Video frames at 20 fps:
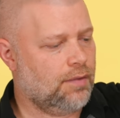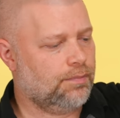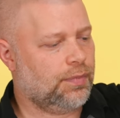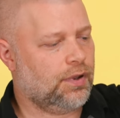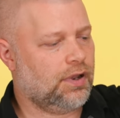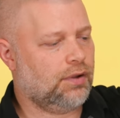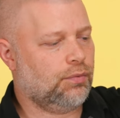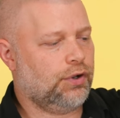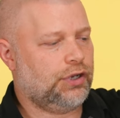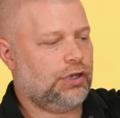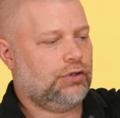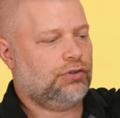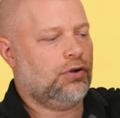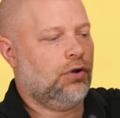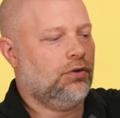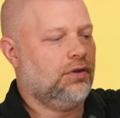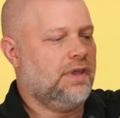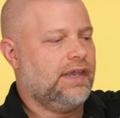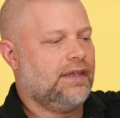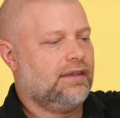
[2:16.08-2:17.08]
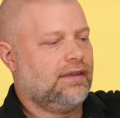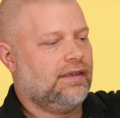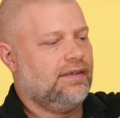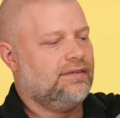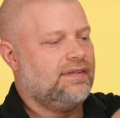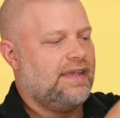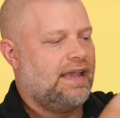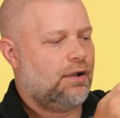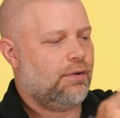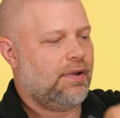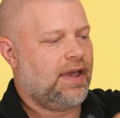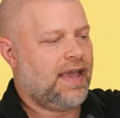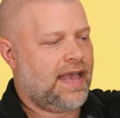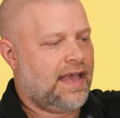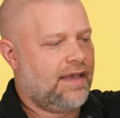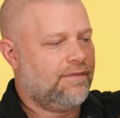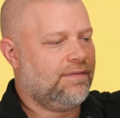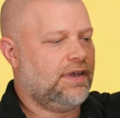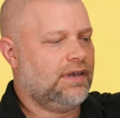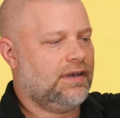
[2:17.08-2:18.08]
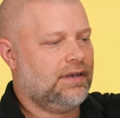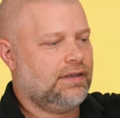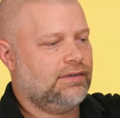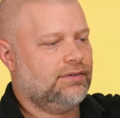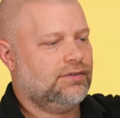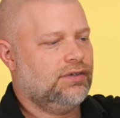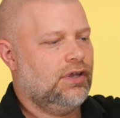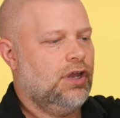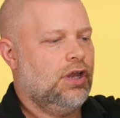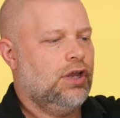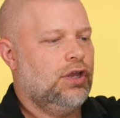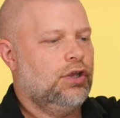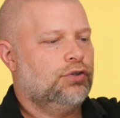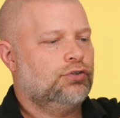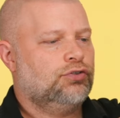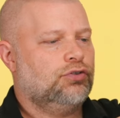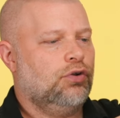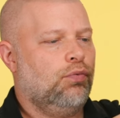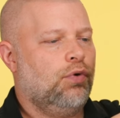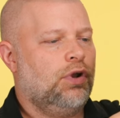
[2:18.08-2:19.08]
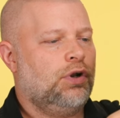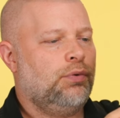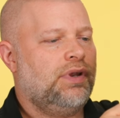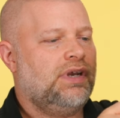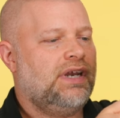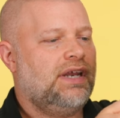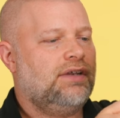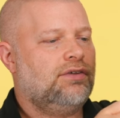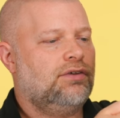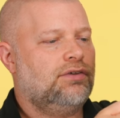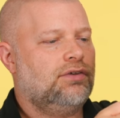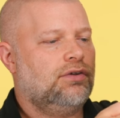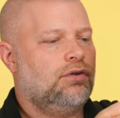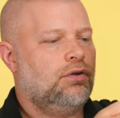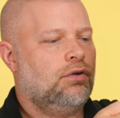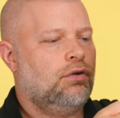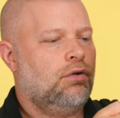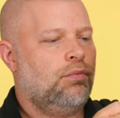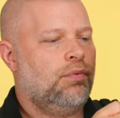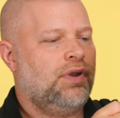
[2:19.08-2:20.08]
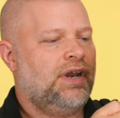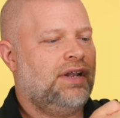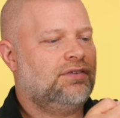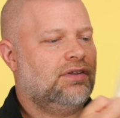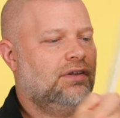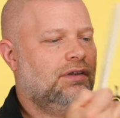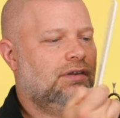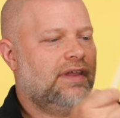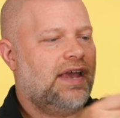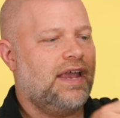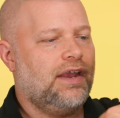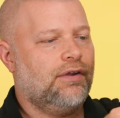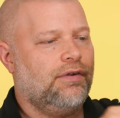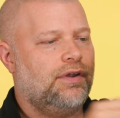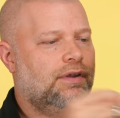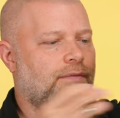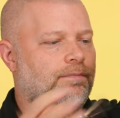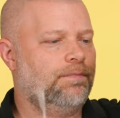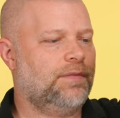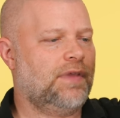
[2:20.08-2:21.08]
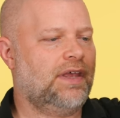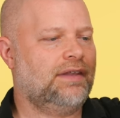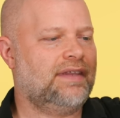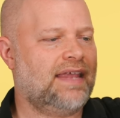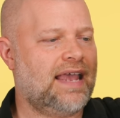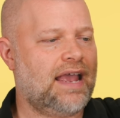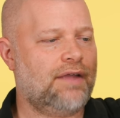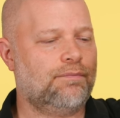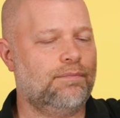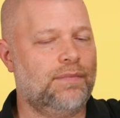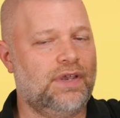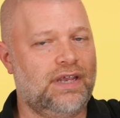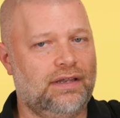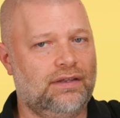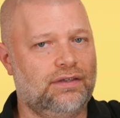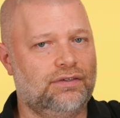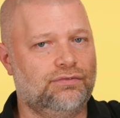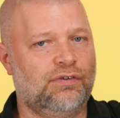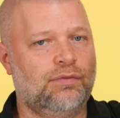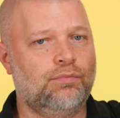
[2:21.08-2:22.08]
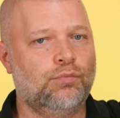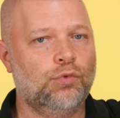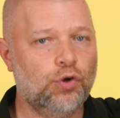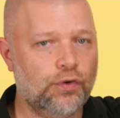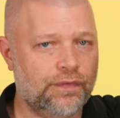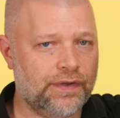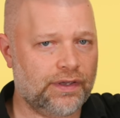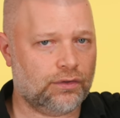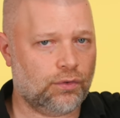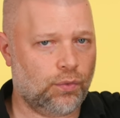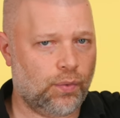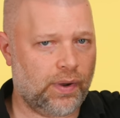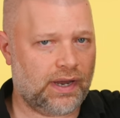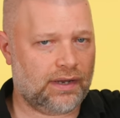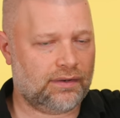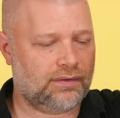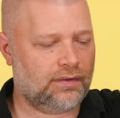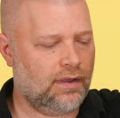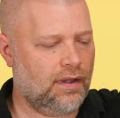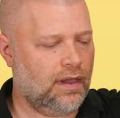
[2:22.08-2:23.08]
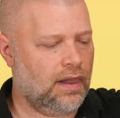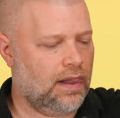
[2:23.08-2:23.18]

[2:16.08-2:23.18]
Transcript: But what you don't like is how heavy it is. So what do we need to do? We need to layer it, and that means removing the weight.